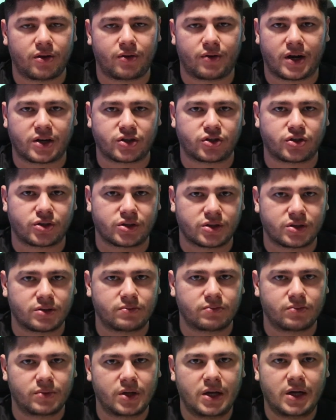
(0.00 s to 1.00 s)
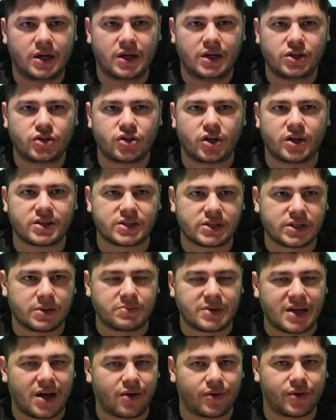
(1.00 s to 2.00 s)
They were actually just trying to slim
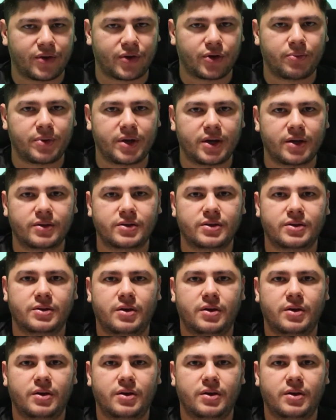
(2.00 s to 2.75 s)
down a little bit.